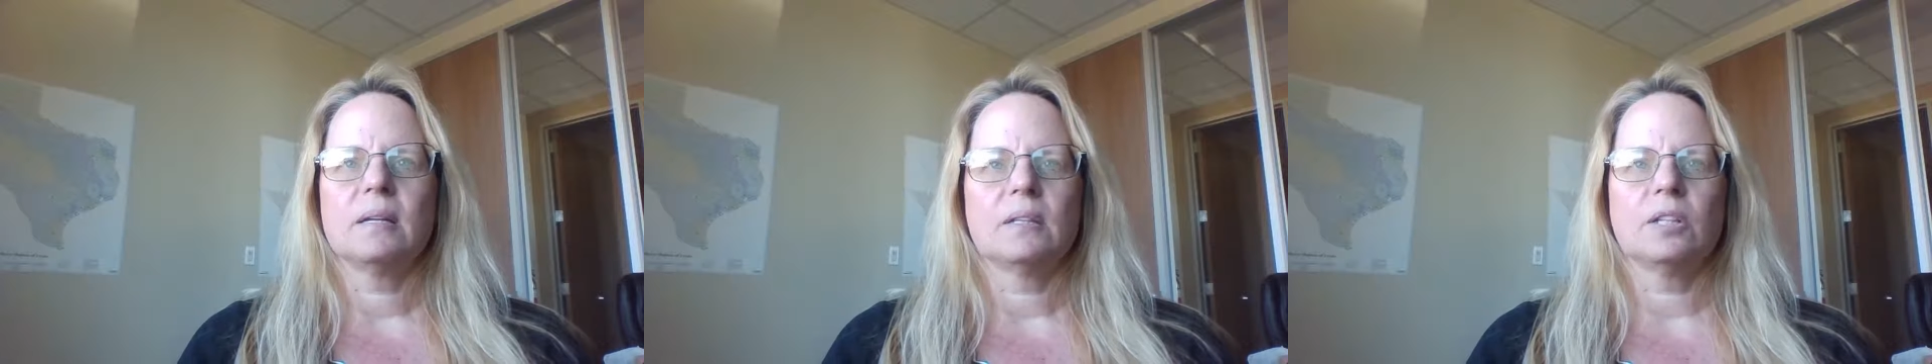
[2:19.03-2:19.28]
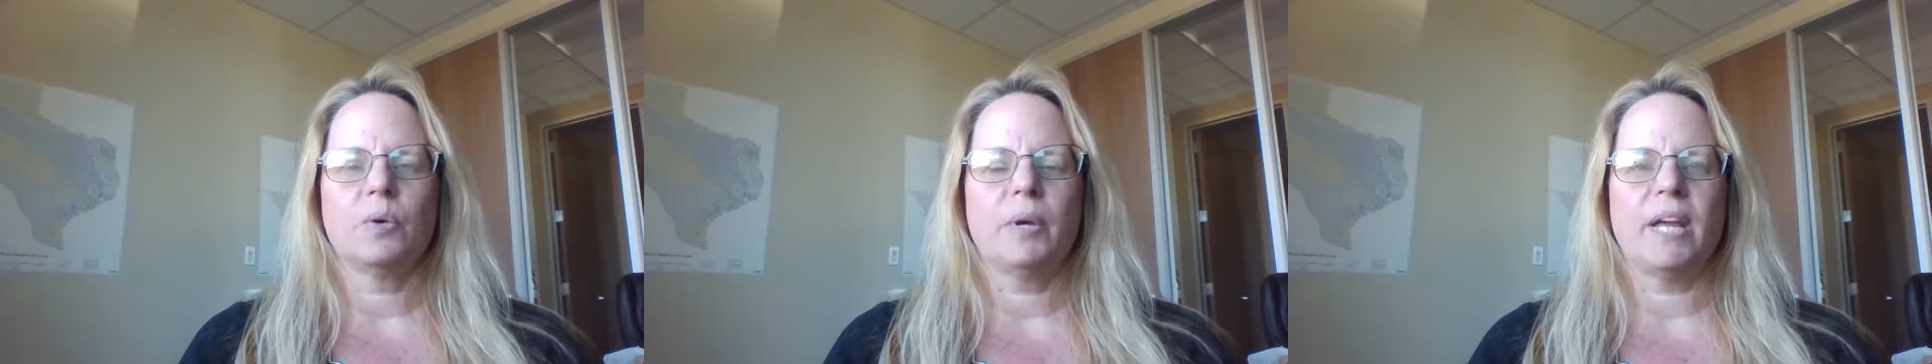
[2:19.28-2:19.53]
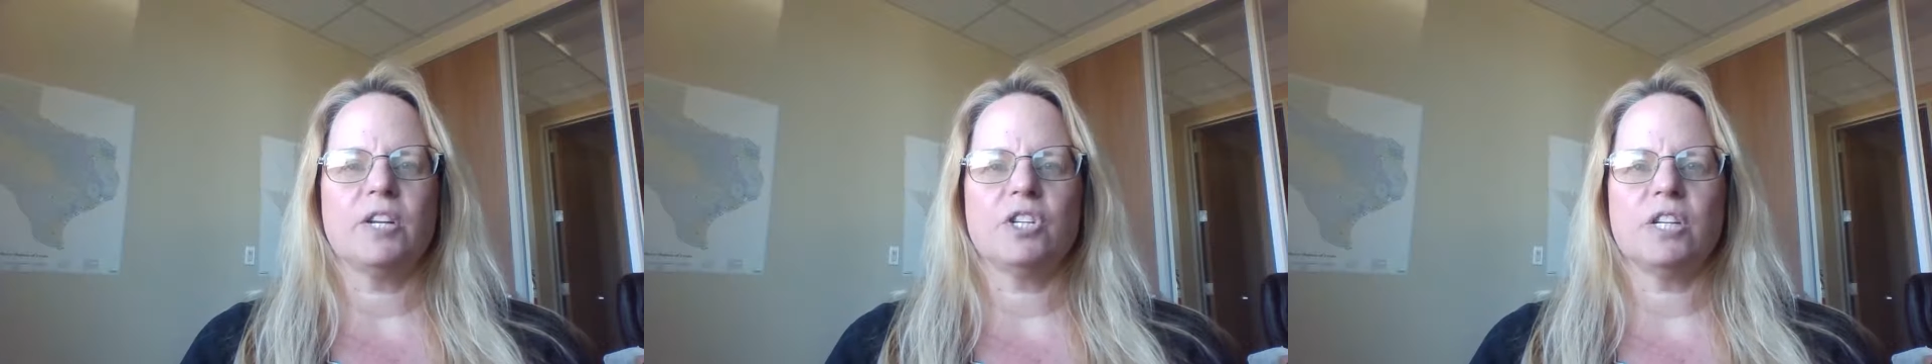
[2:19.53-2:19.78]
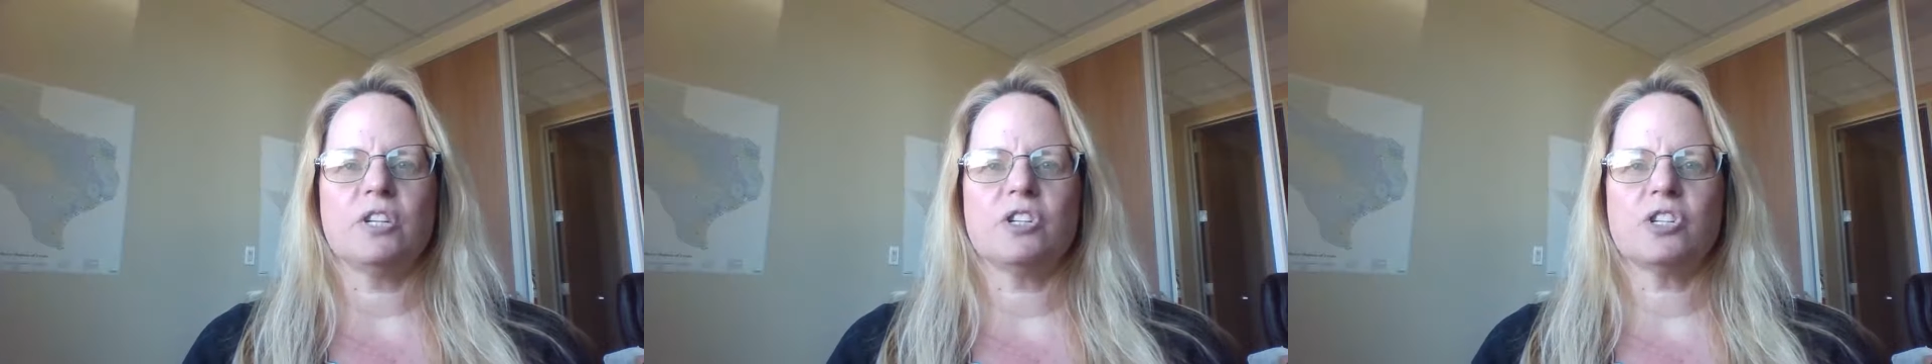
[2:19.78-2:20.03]

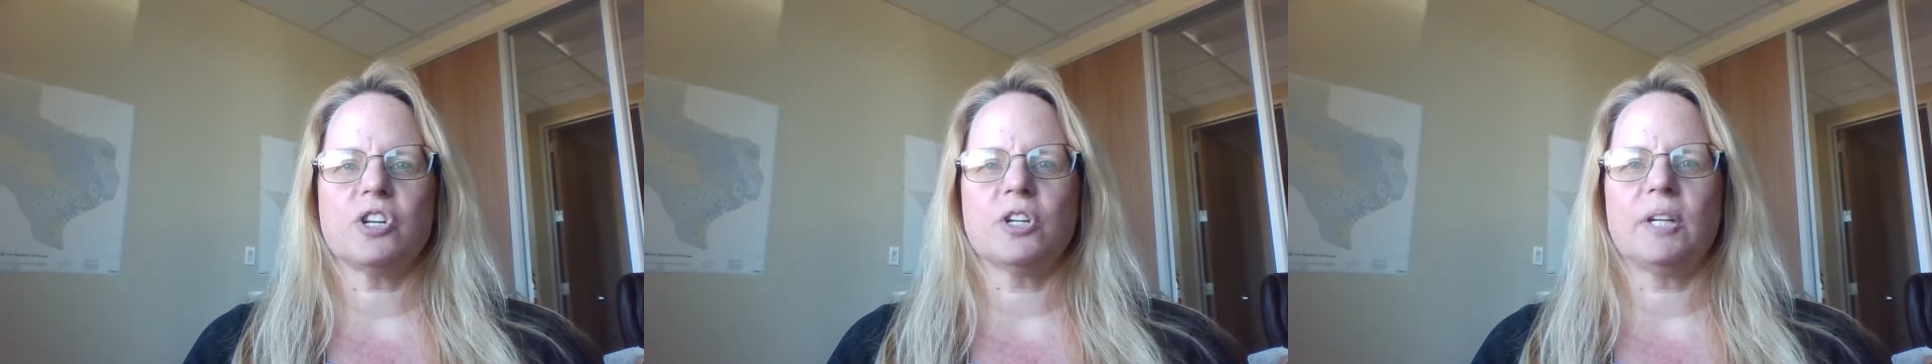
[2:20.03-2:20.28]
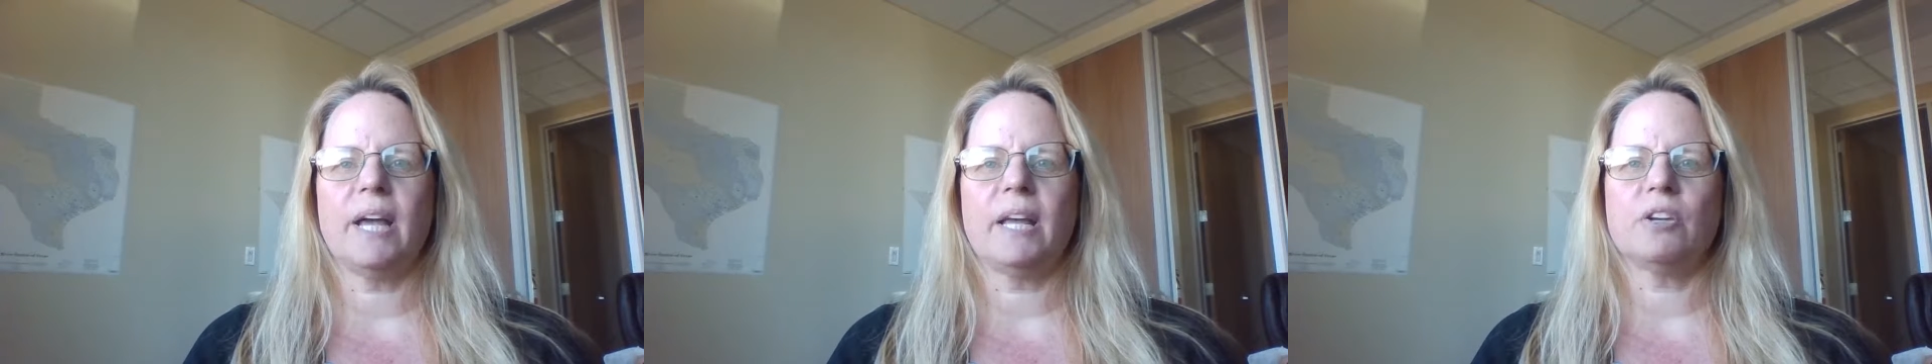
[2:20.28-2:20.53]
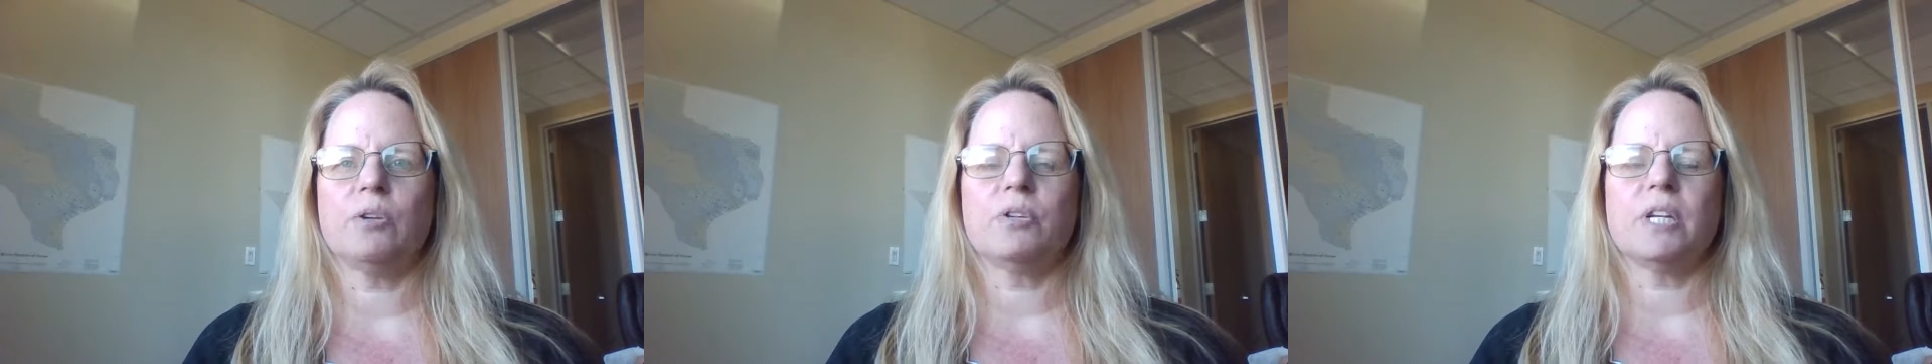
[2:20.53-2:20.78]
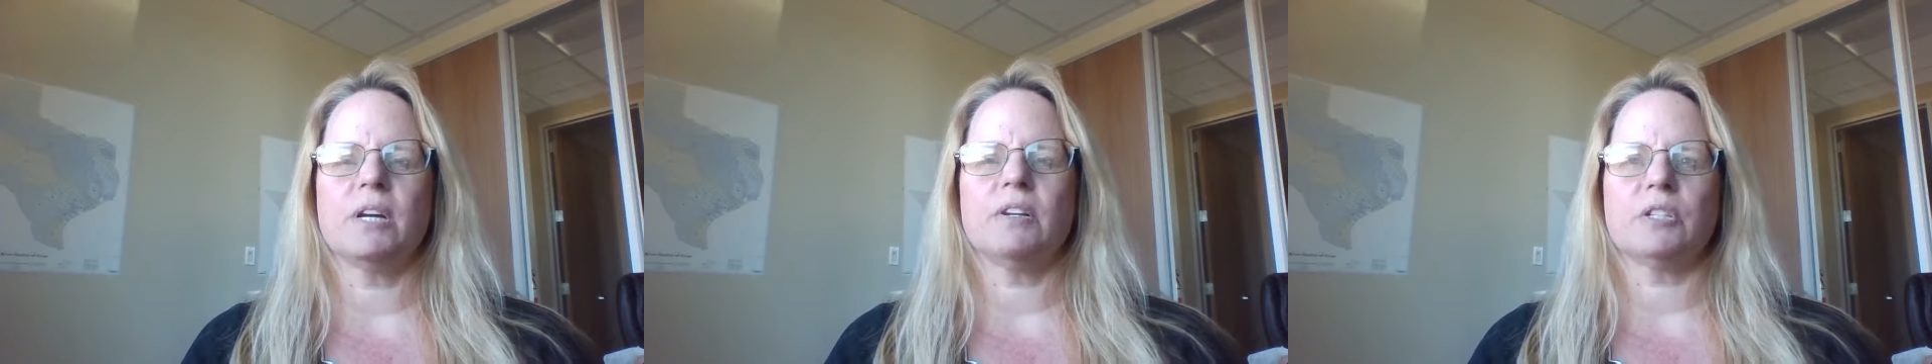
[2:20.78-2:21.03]
Location, Sugarland New
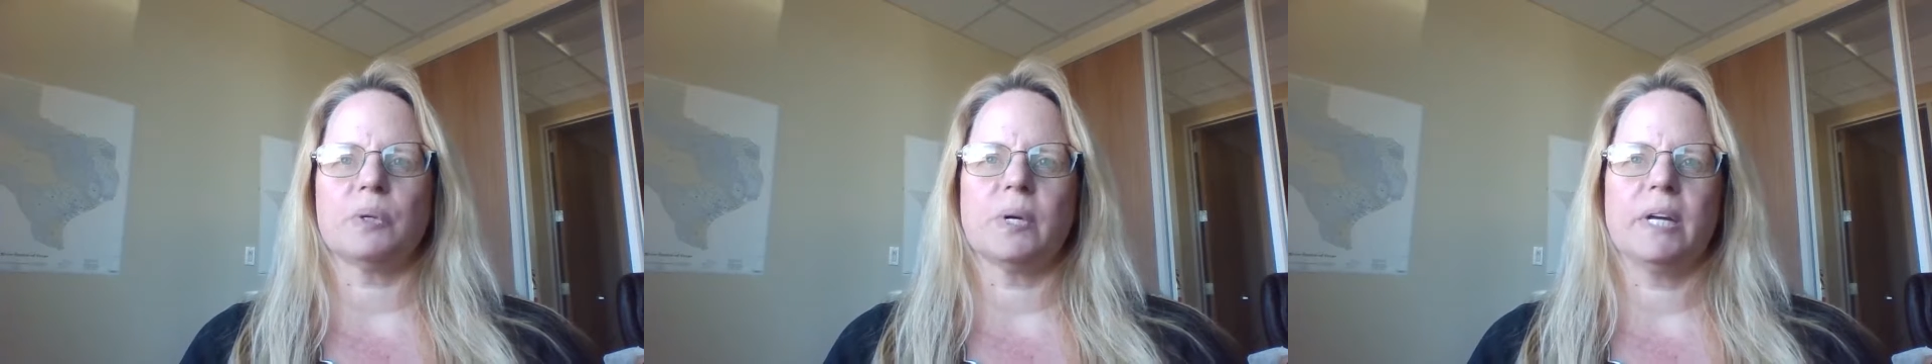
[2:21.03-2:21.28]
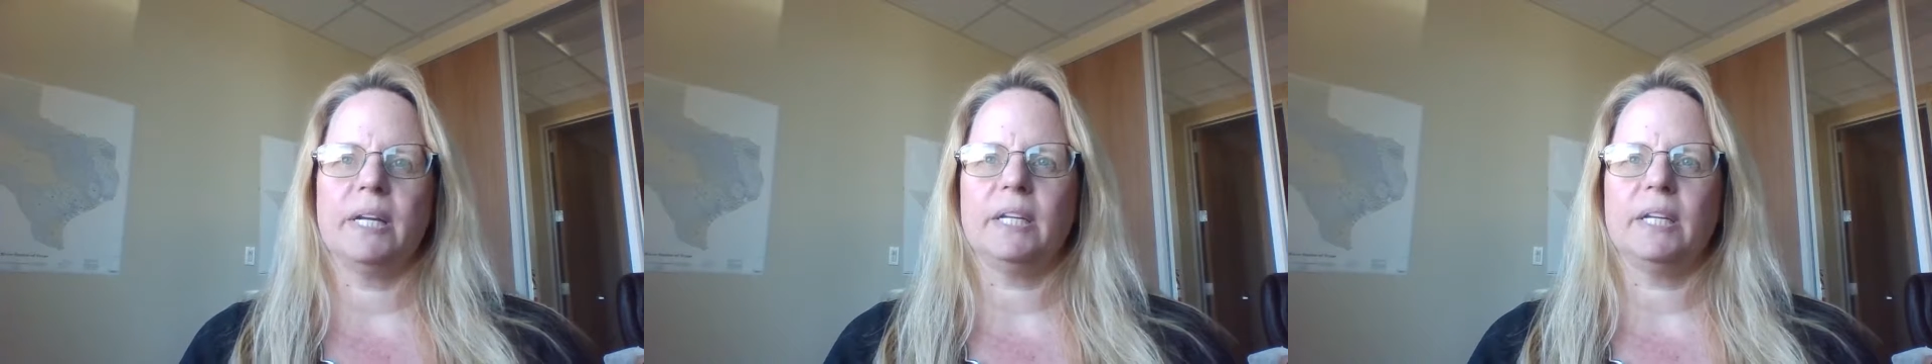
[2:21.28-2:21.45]
Territory.